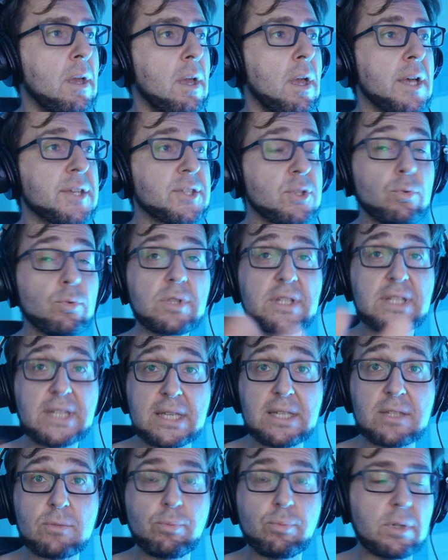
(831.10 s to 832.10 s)
So
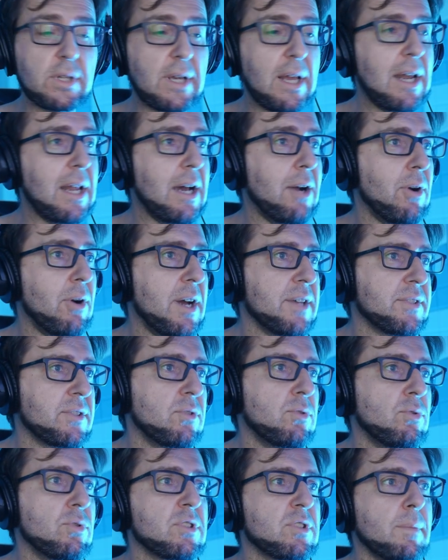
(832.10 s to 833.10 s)
this would allow us to
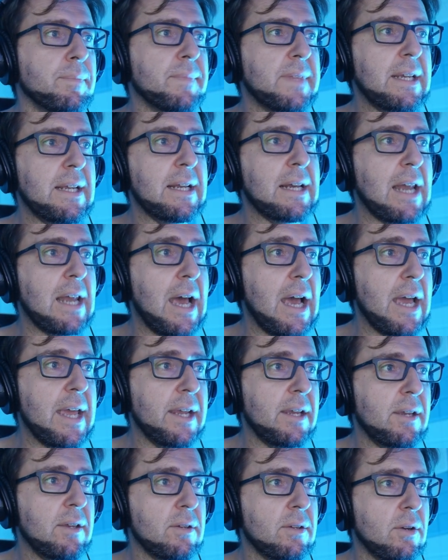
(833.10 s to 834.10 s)
do something
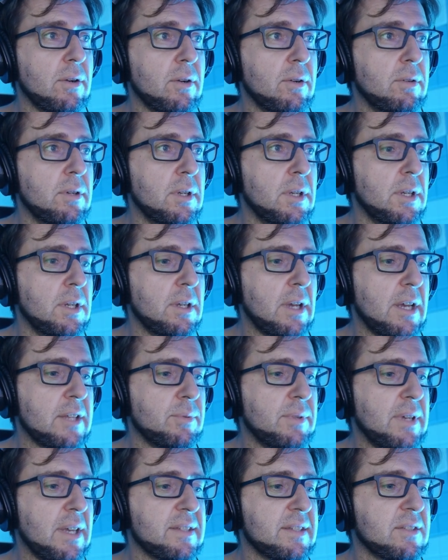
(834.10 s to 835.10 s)
like, you know, as
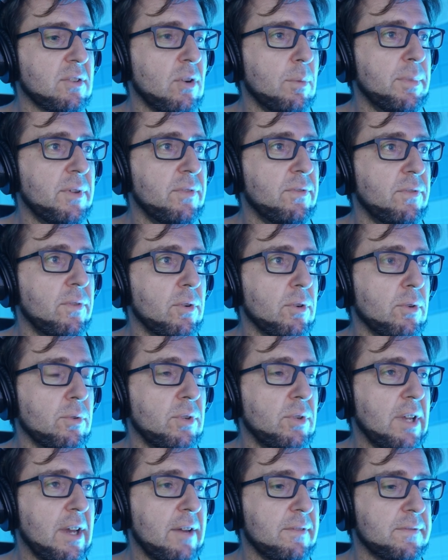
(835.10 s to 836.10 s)
we have saw before,
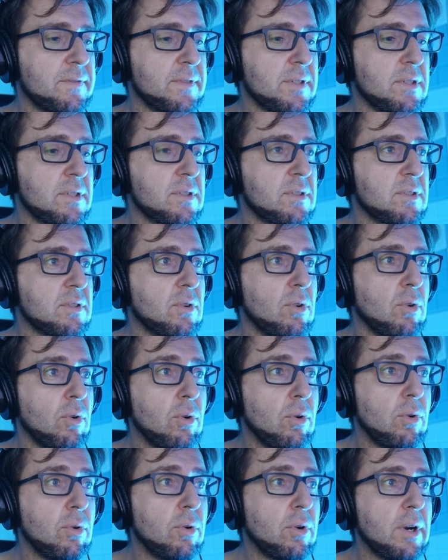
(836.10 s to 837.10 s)
you have
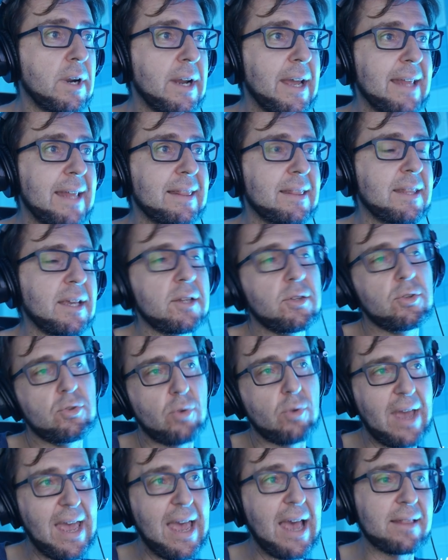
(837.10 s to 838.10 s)
score and then
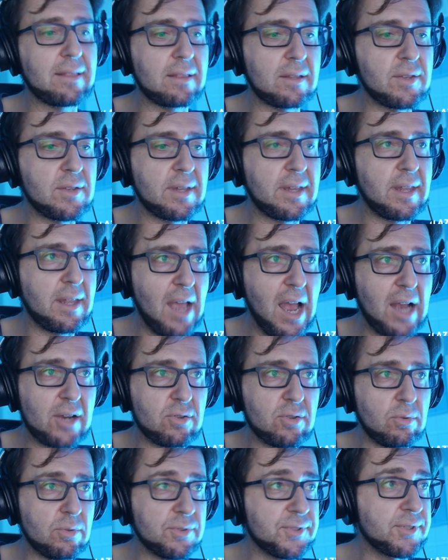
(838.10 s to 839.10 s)
you add the, the
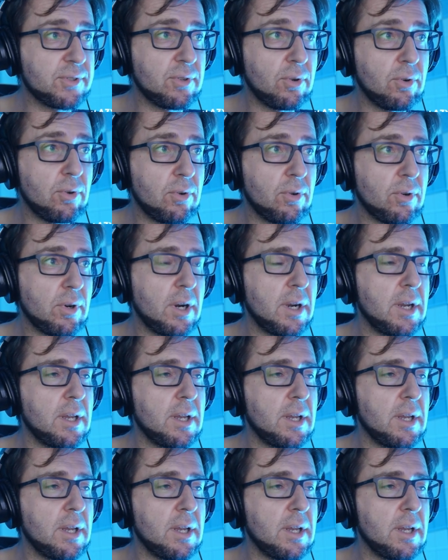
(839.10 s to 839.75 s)
actual score